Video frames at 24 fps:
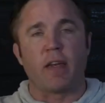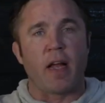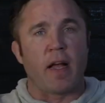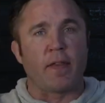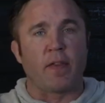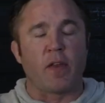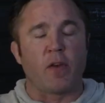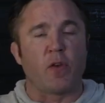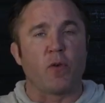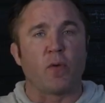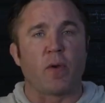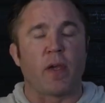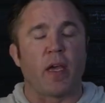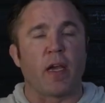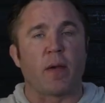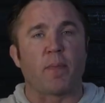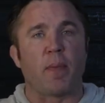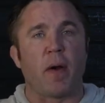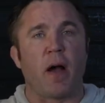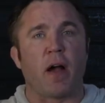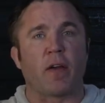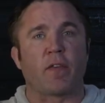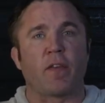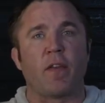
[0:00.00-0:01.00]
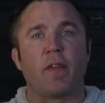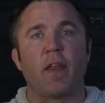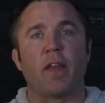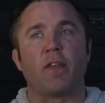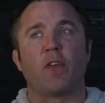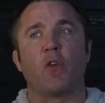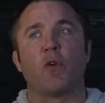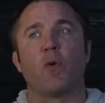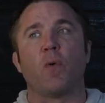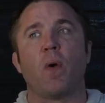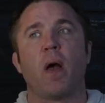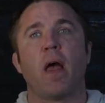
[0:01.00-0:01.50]
not that do kickboxing, that
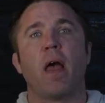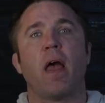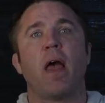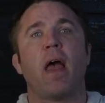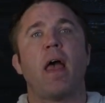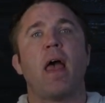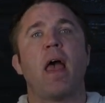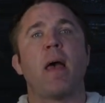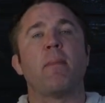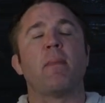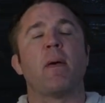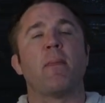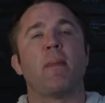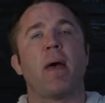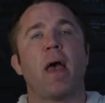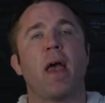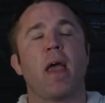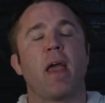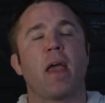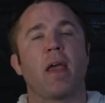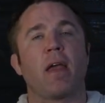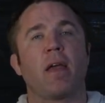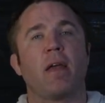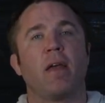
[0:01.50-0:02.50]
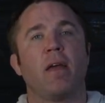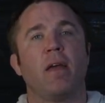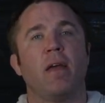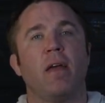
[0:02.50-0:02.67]
do MMA.